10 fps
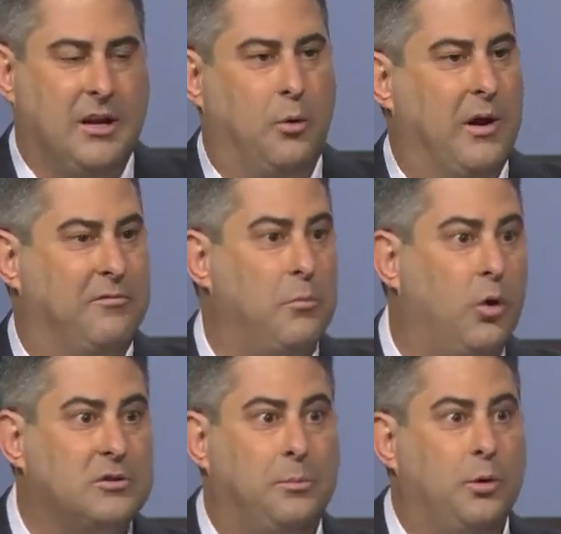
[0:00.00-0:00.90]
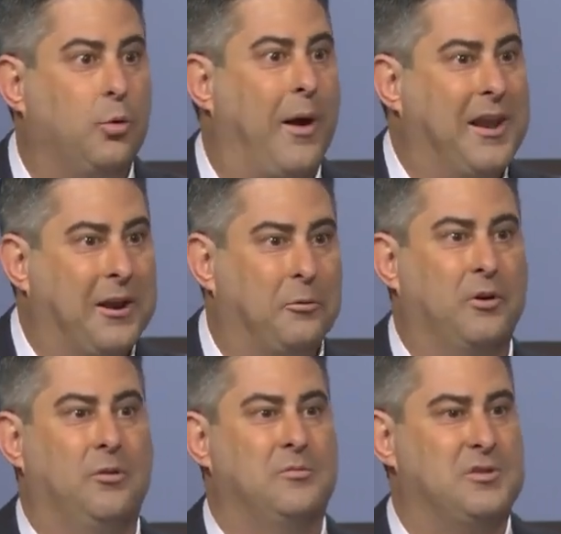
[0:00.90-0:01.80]
You know, we have multiple waiting
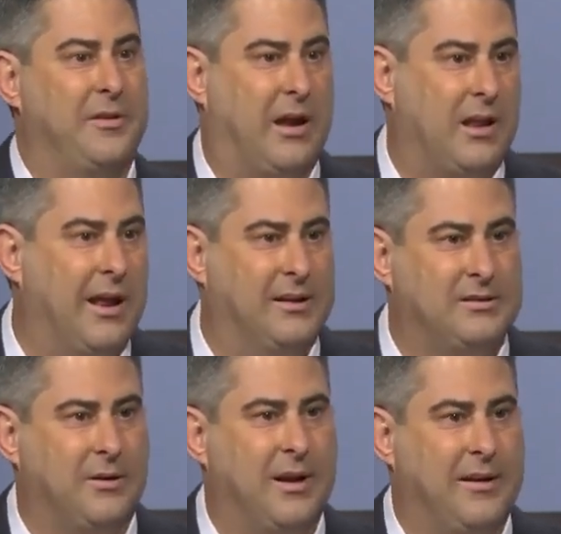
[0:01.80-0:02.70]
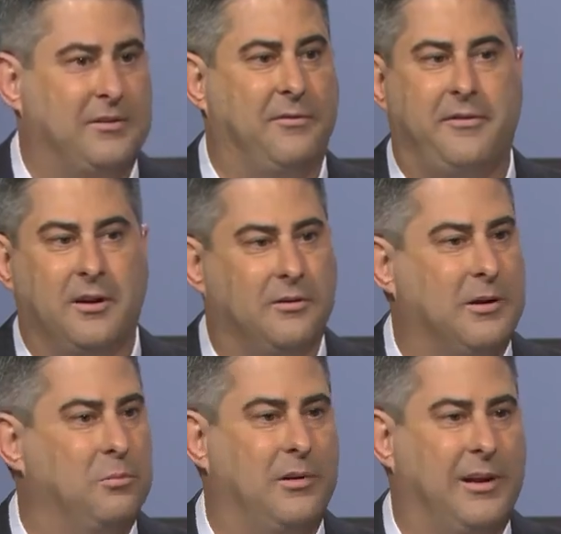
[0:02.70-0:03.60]
rooms so that clients don't have to feel
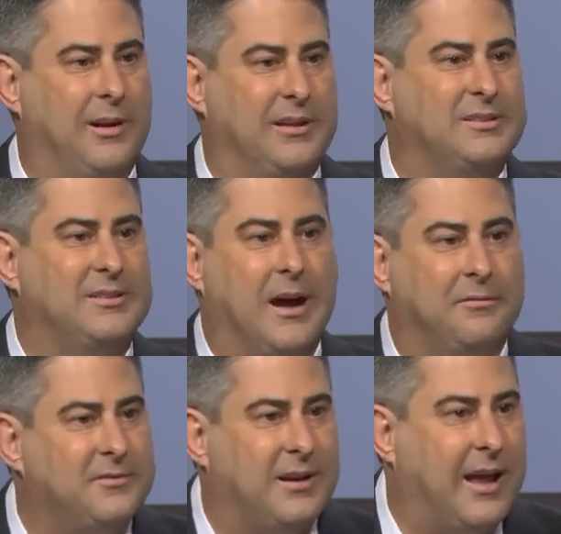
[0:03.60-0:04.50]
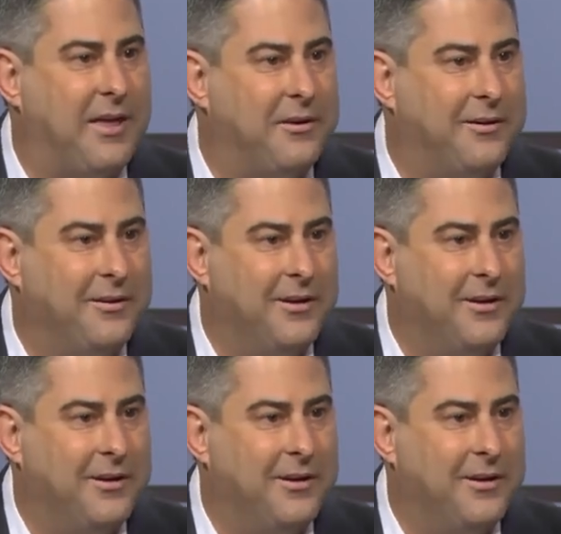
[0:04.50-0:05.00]
completely stuffed together.